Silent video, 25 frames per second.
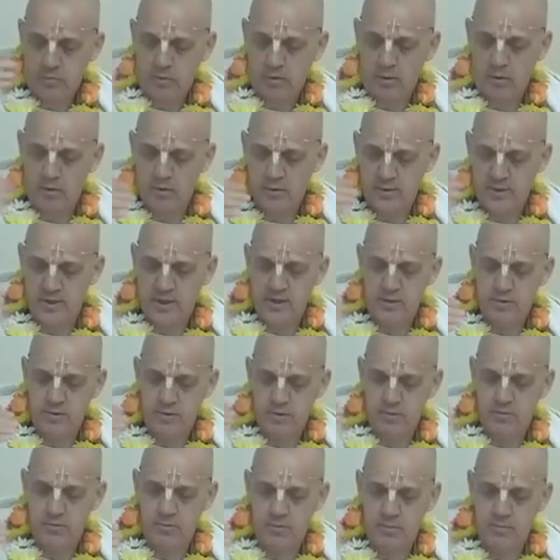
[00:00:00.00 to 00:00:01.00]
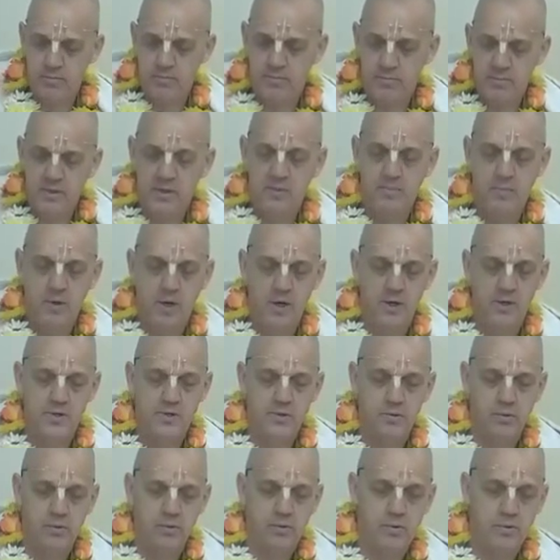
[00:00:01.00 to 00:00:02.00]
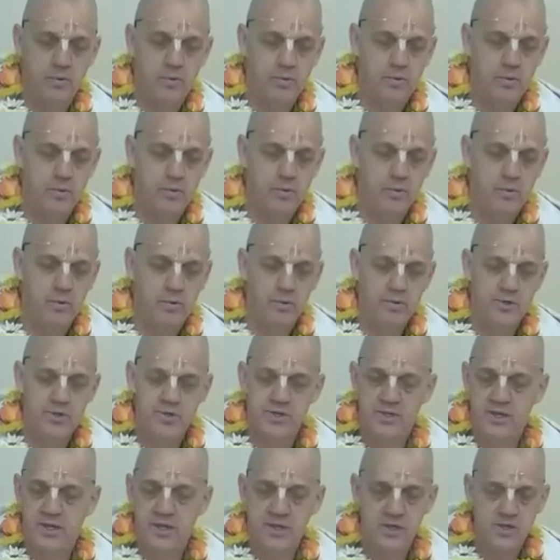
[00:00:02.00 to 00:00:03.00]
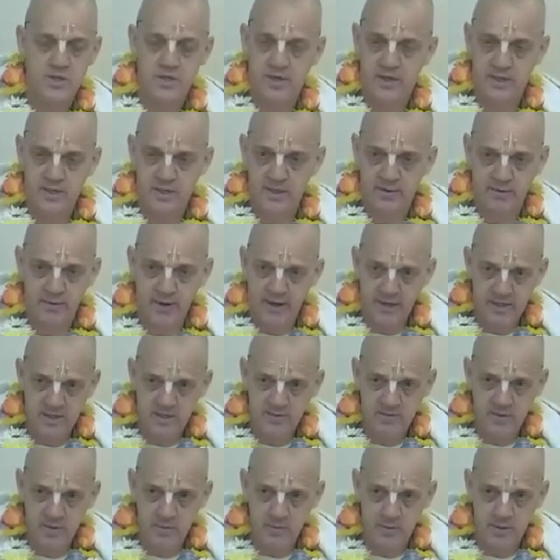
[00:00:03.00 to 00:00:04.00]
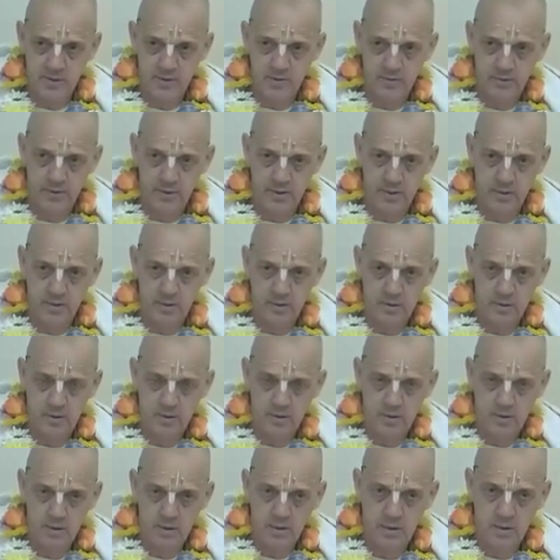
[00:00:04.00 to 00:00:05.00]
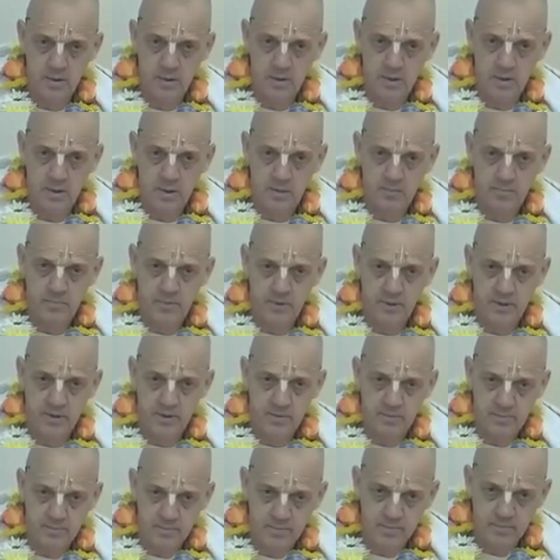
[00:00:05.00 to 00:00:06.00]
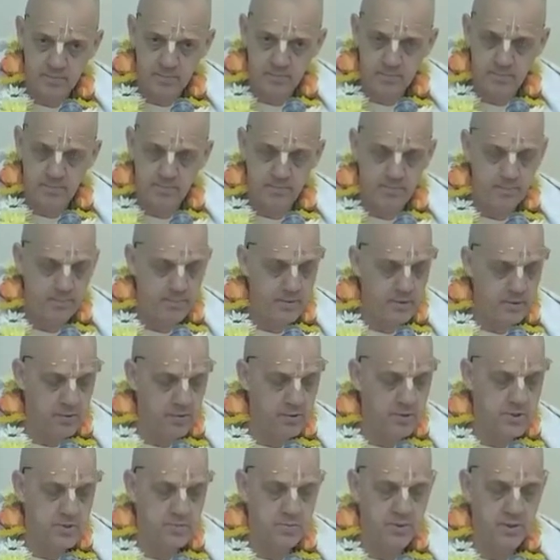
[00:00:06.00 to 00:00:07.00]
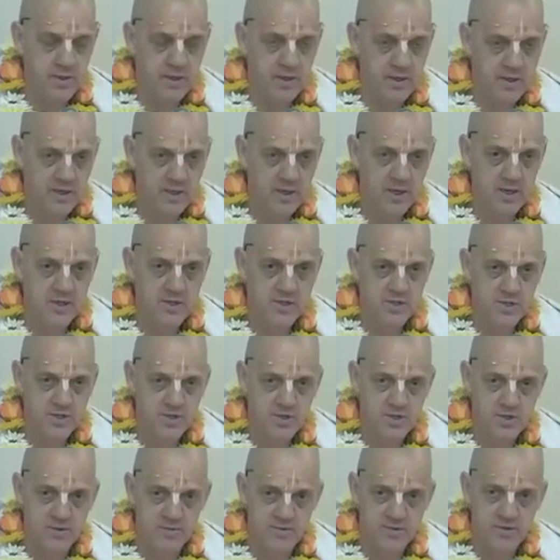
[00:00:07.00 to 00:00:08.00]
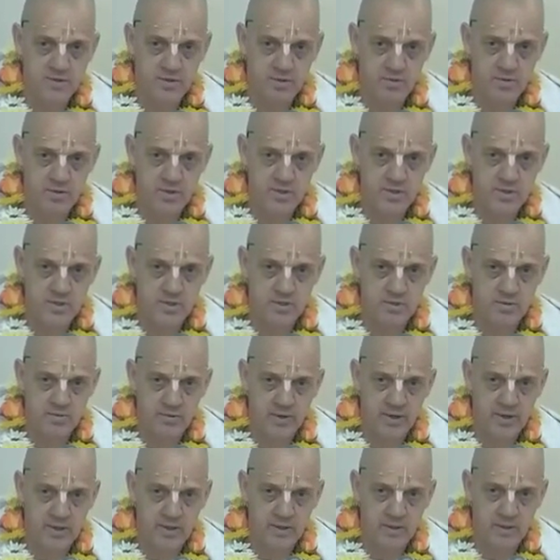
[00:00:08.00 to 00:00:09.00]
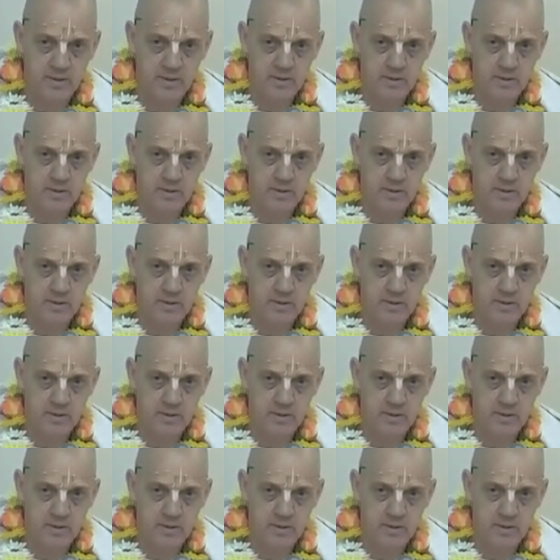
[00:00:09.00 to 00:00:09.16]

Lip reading: tend to minimize or just think it's like another activity we're doing. But because we're engaged in service to Krishna directly,